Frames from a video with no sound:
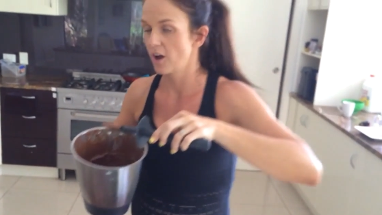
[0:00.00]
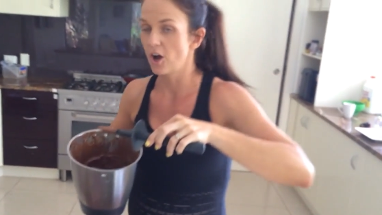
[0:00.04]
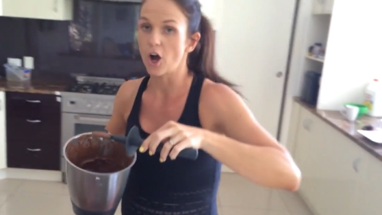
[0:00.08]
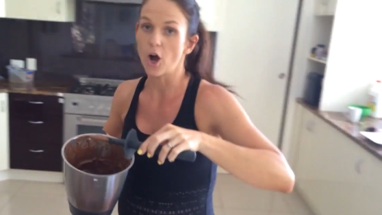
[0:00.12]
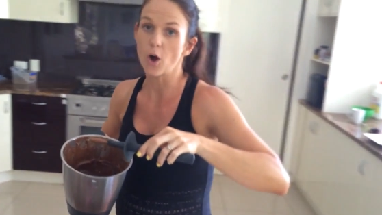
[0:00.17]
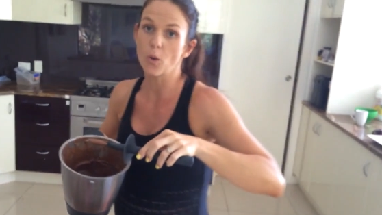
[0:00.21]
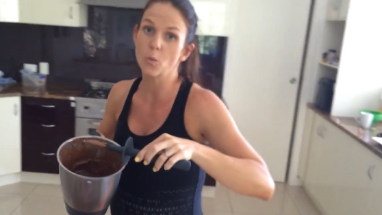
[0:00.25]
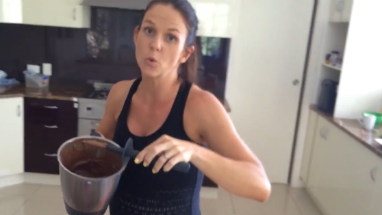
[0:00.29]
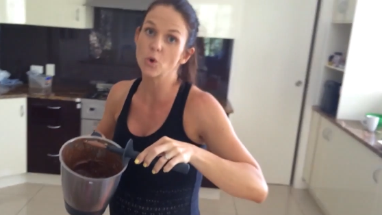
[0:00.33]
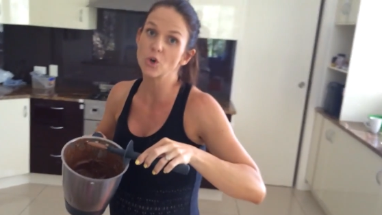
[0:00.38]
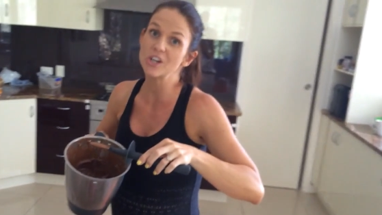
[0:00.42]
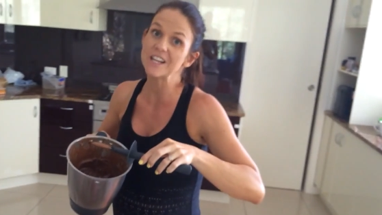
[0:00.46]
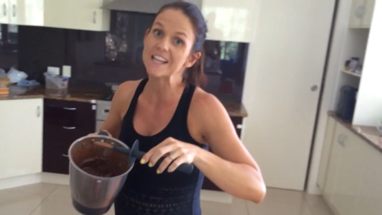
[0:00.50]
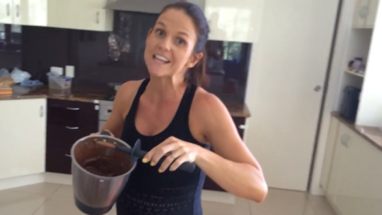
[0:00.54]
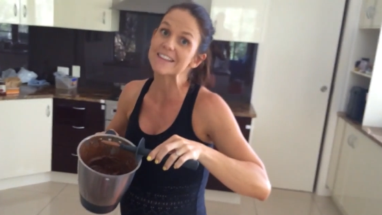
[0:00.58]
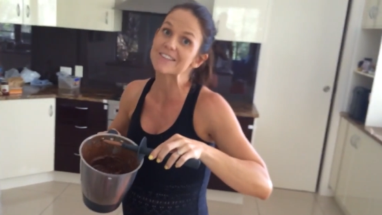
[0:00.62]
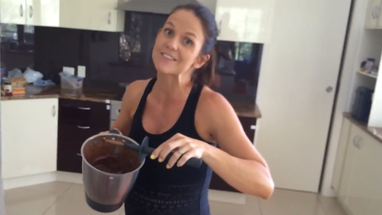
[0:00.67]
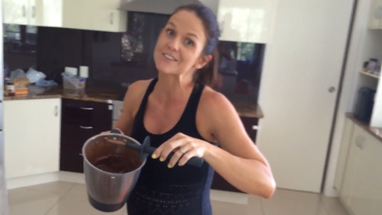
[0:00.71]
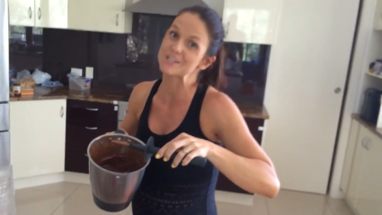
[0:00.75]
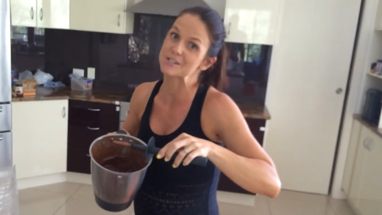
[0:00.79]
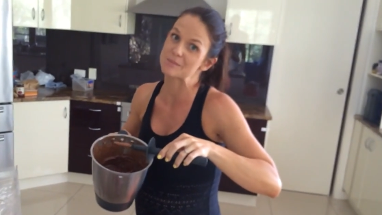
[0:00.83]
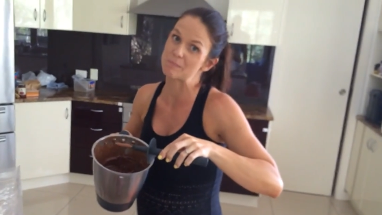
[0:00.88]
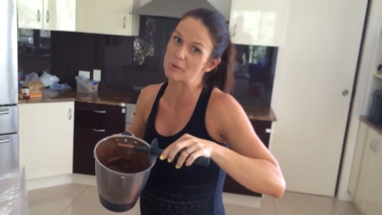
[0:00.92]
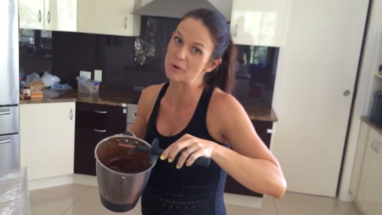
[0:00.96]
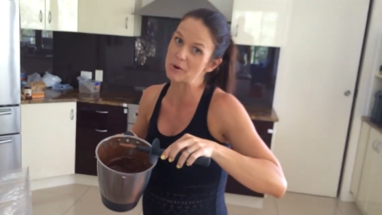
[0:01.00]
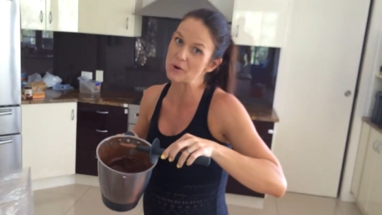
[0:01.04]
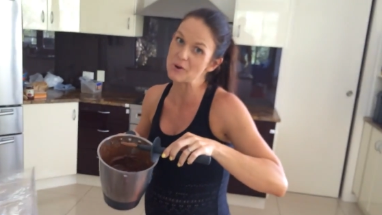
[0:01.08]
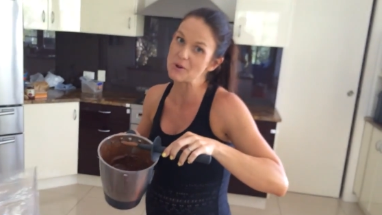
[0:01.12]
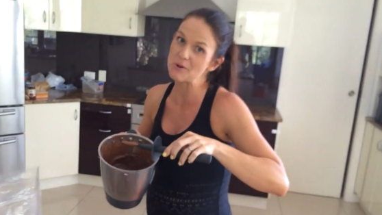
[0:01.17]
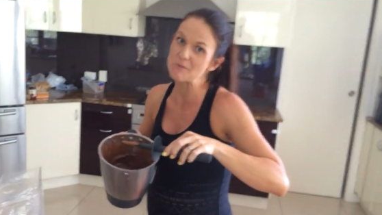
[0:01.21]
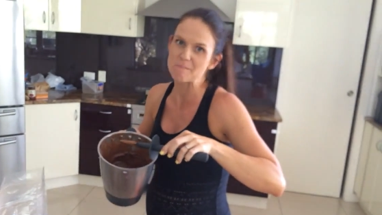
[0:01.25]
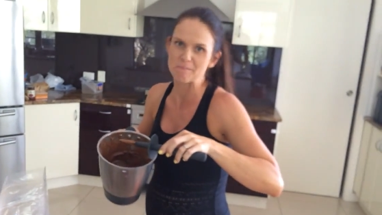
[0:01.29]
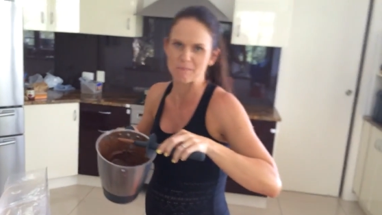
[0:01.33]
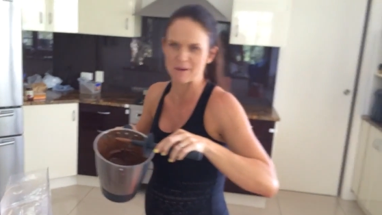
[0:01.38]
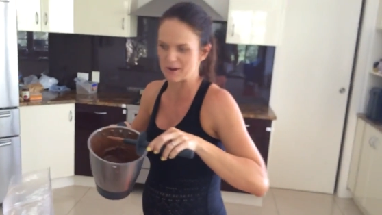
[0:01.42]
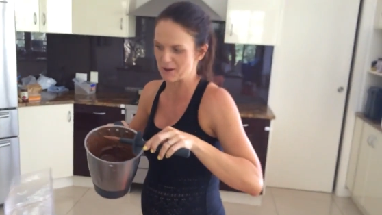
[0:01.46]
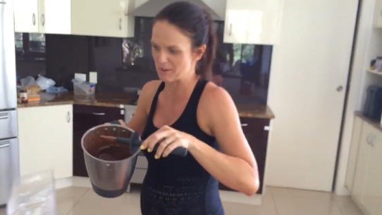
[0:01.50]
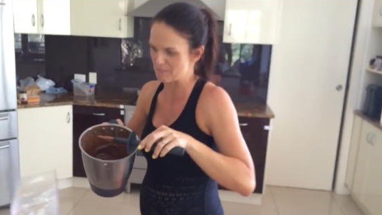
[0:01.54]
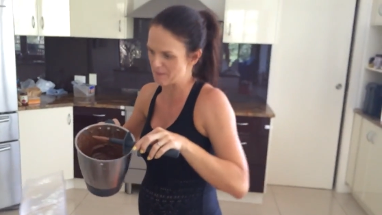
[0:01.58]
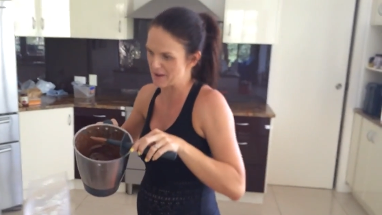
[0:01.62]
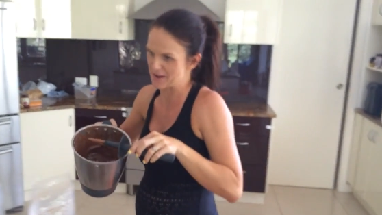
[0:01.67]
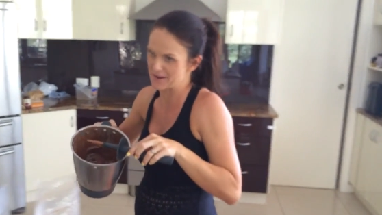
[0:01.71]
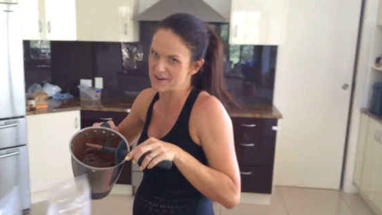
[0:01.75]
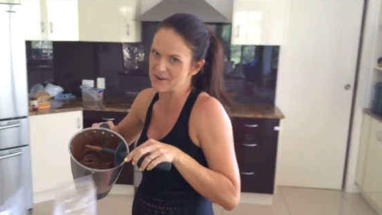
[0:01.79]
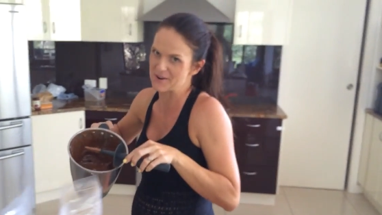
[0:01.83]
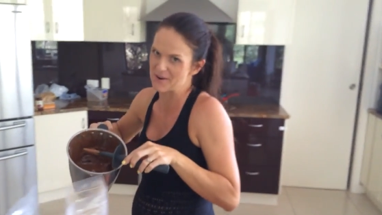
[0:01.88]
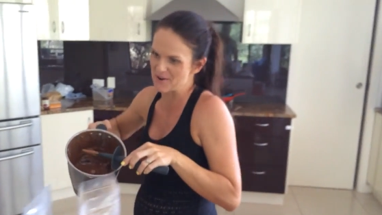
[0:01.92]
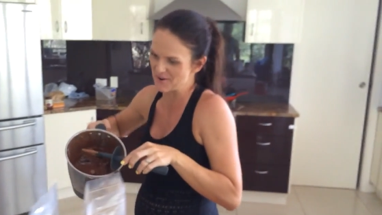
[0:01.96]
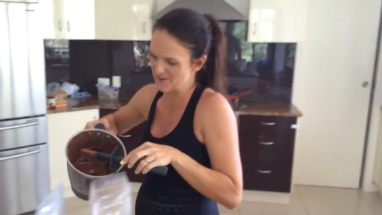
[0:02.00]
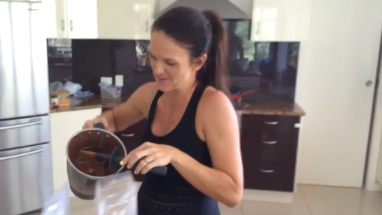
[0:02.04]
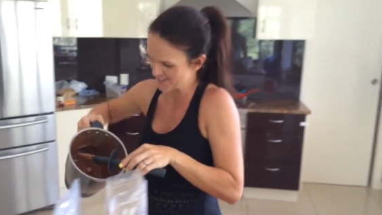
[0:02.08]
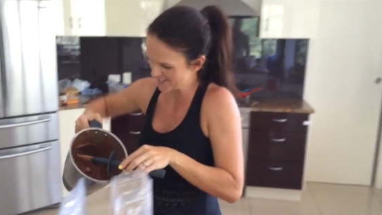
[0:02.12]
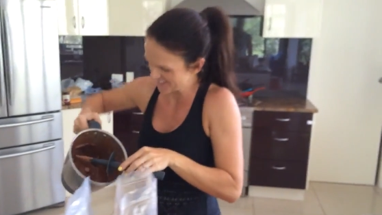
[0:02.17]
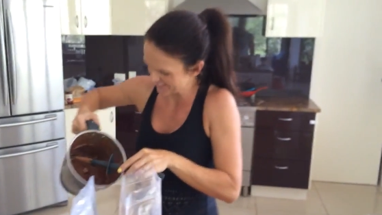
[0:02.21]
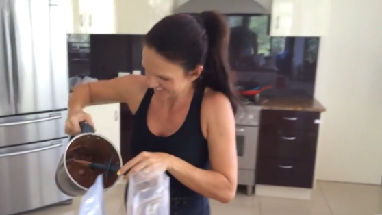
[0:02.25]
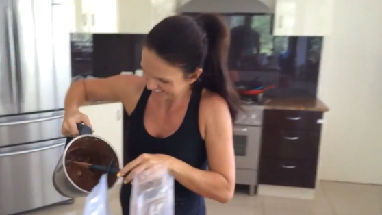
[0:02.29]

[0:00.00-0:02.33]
I would lick the spoon, but I better not.